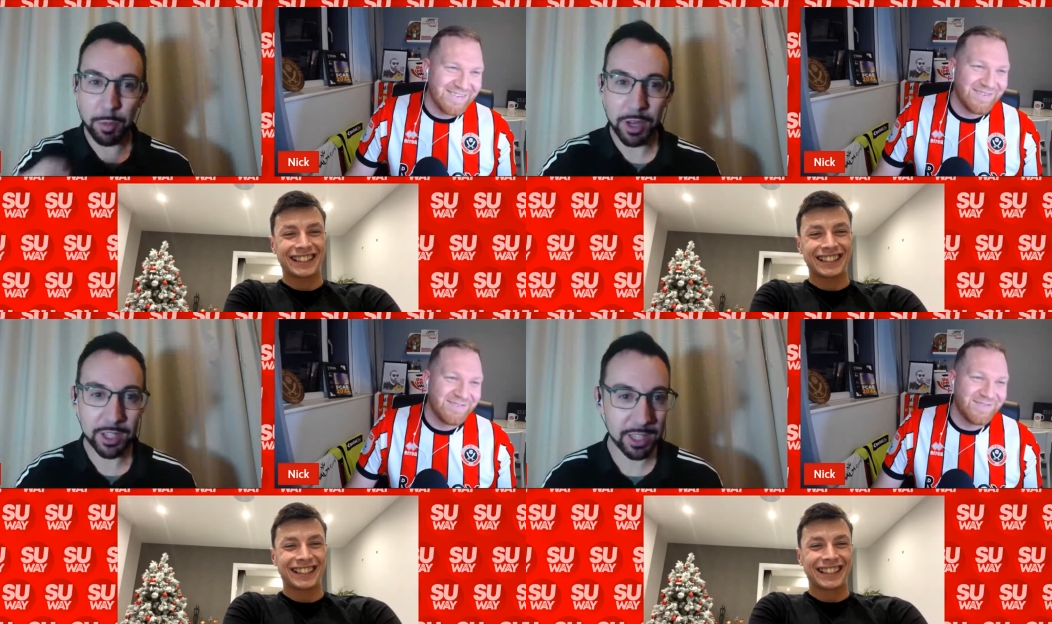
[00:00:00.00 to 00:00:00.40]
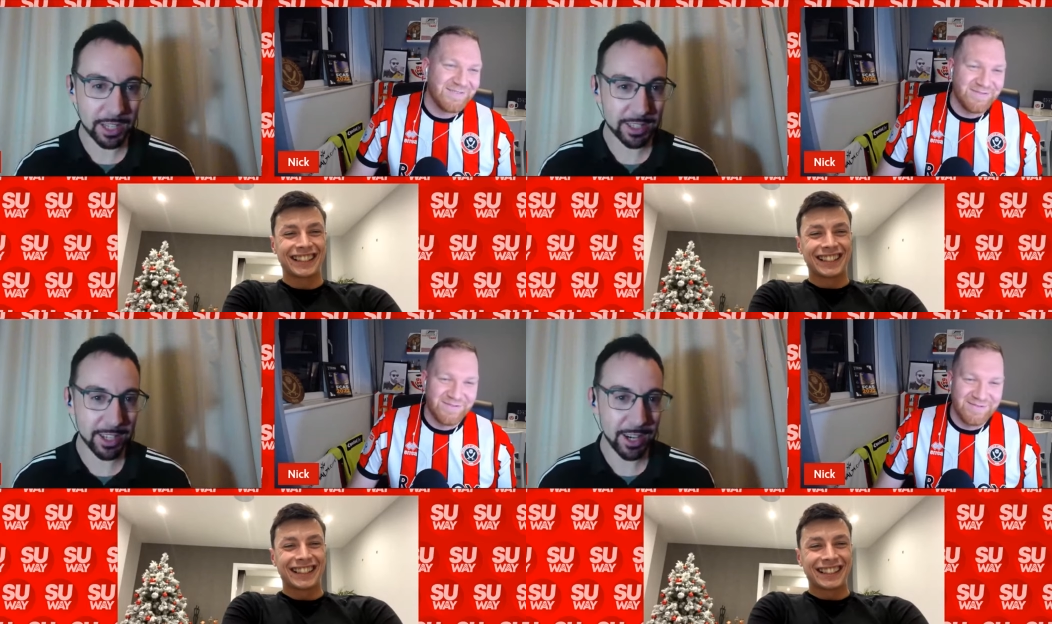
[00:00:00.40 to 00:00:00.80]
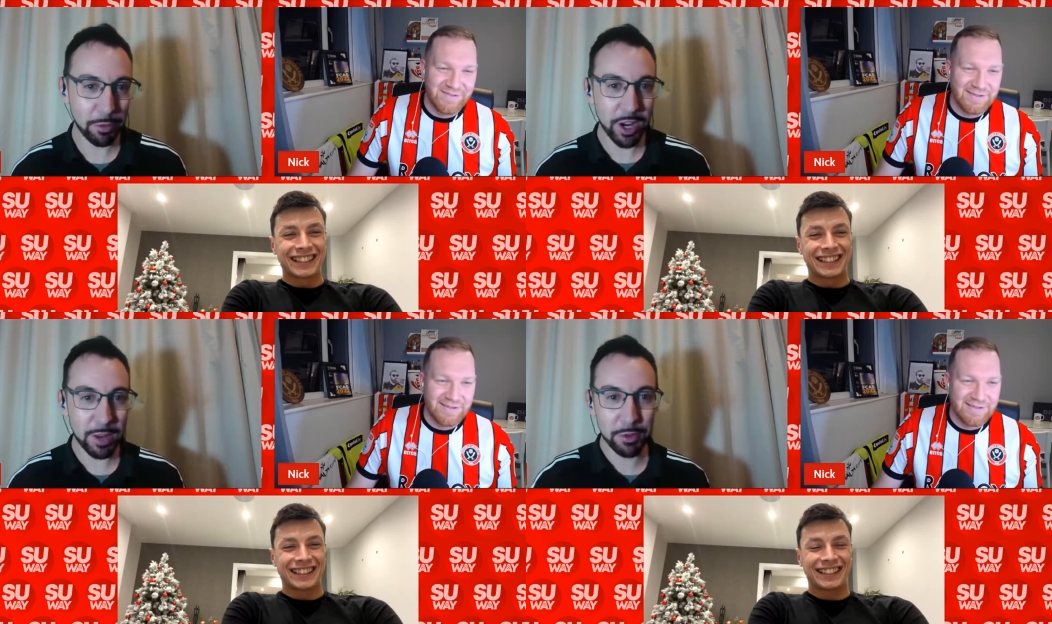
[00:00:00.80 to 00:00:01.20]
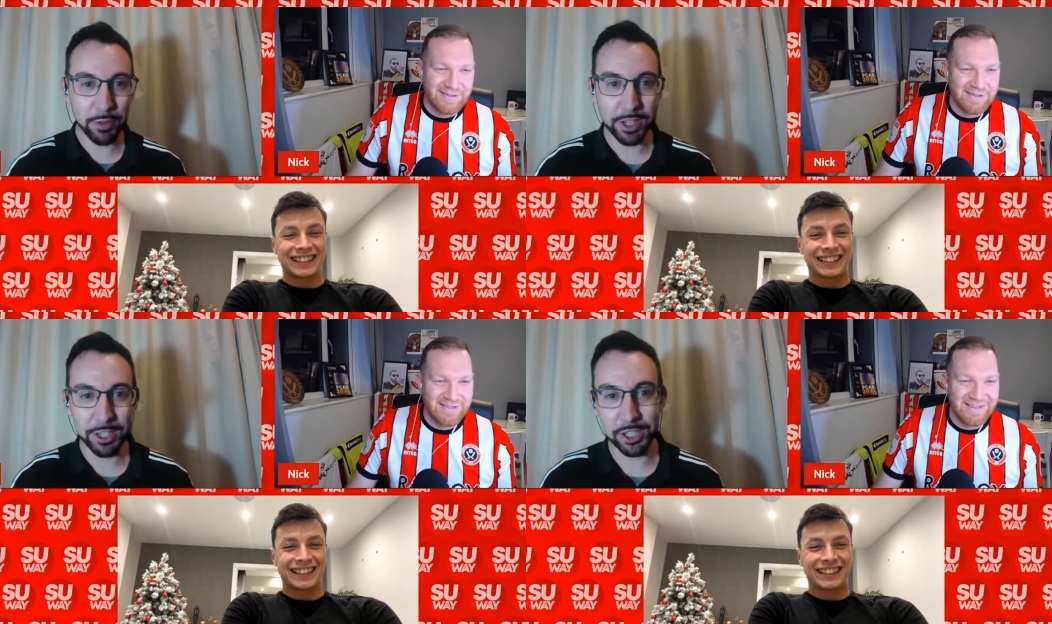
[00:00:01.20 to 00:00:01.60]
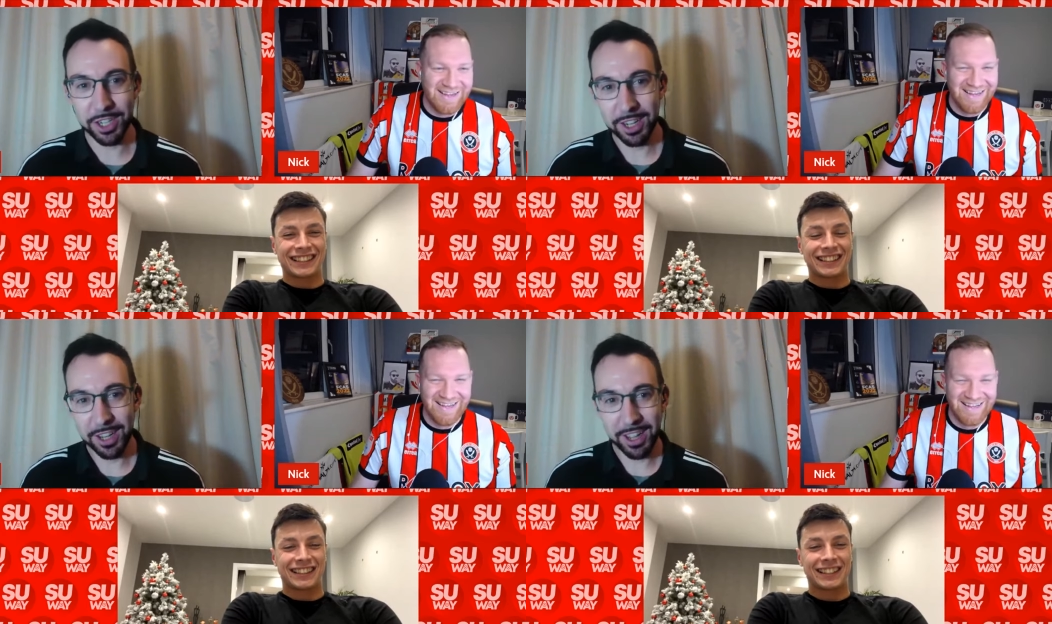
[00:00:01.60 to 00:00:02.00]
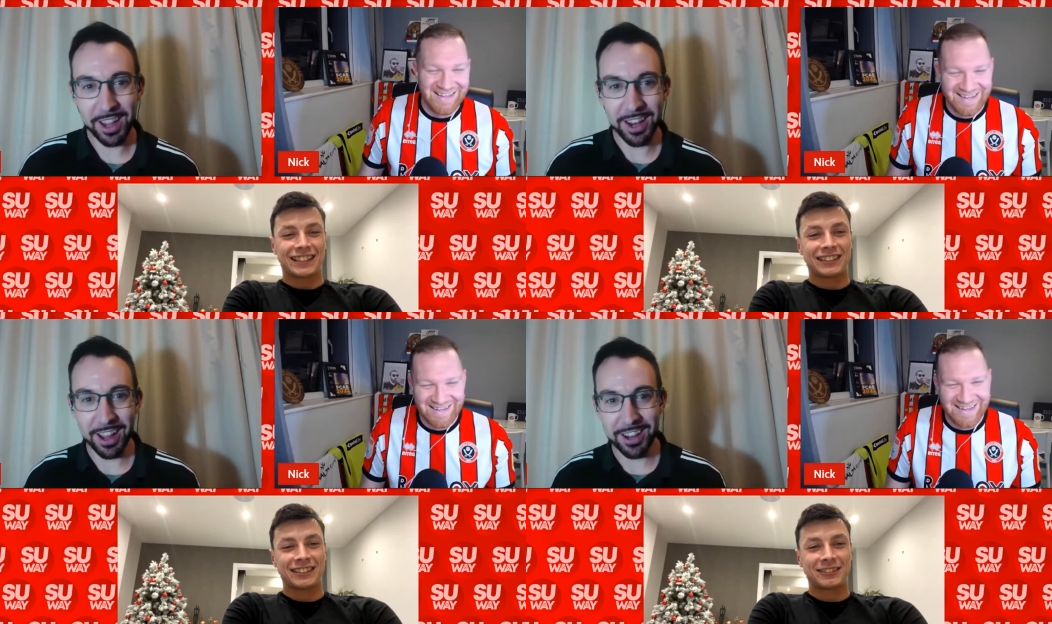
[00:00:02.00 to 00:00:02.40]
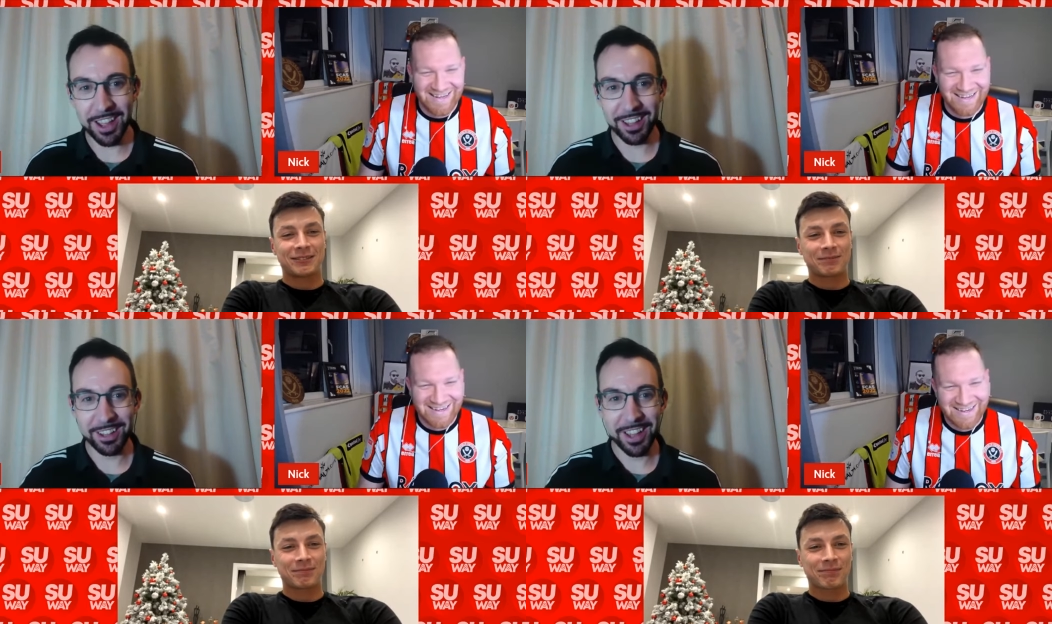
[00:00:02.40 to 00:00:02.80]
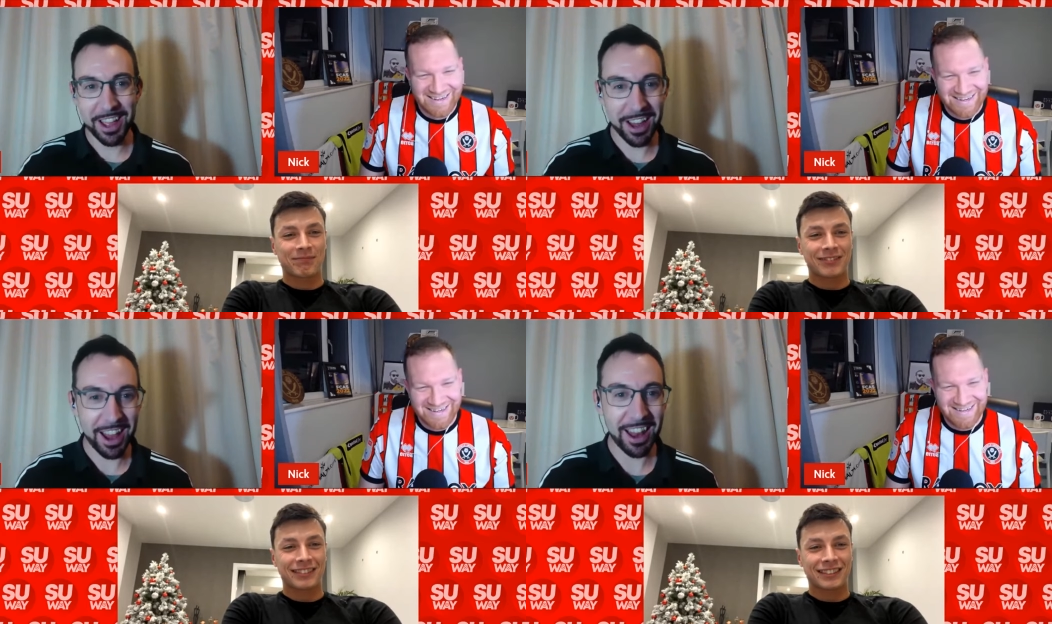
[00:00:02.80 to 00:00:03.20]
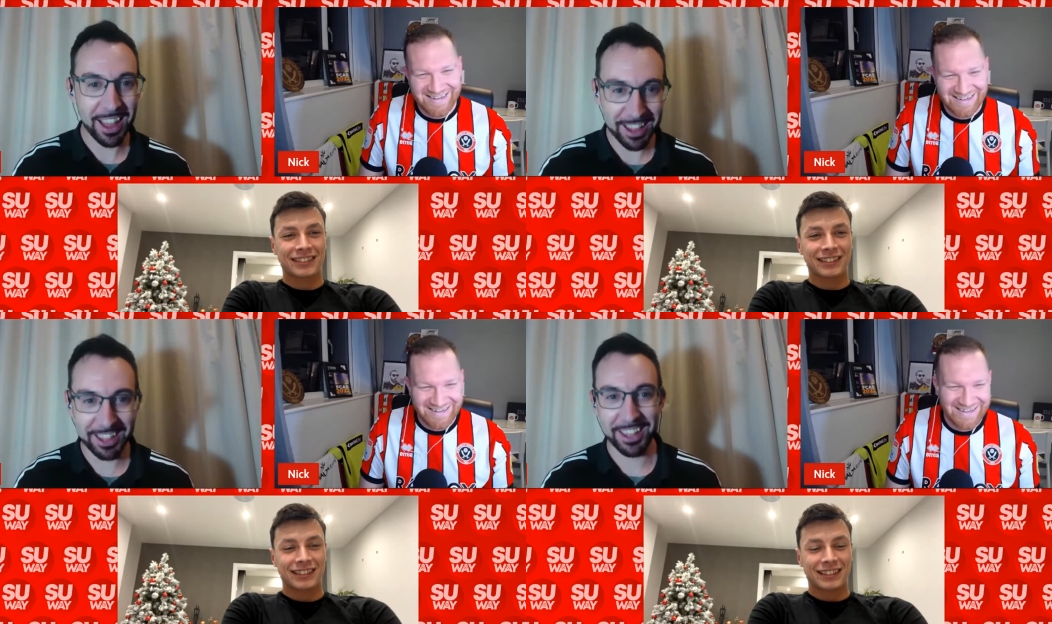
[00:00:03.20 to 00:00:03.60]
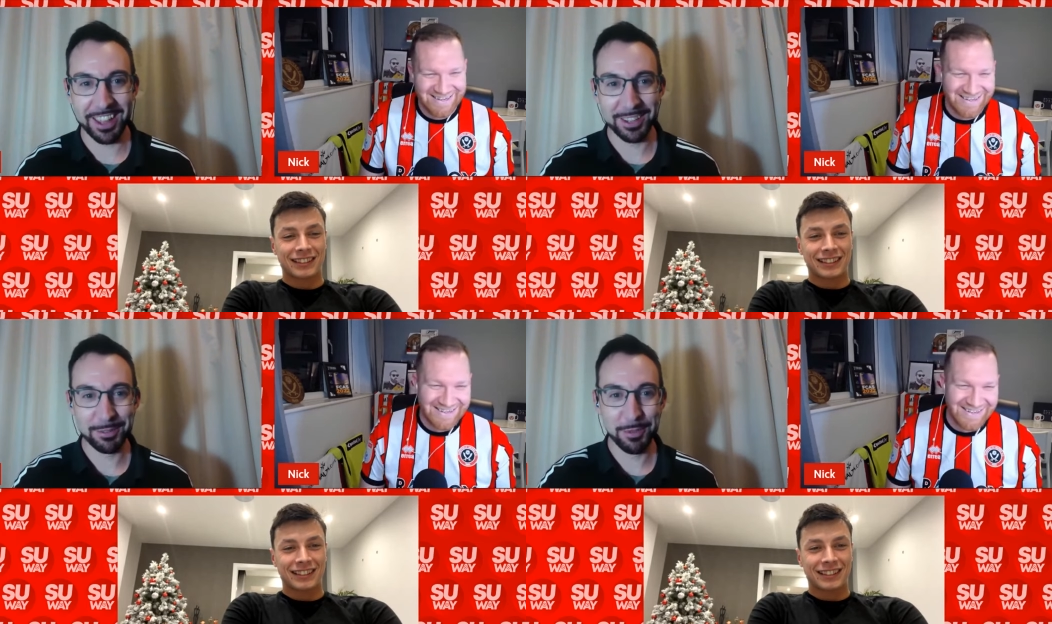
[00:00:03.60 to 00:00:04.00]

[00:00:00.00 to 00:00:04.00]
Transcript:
Speaker 1: bit of Zlatan Ibrahimovic in Anel, and I like it.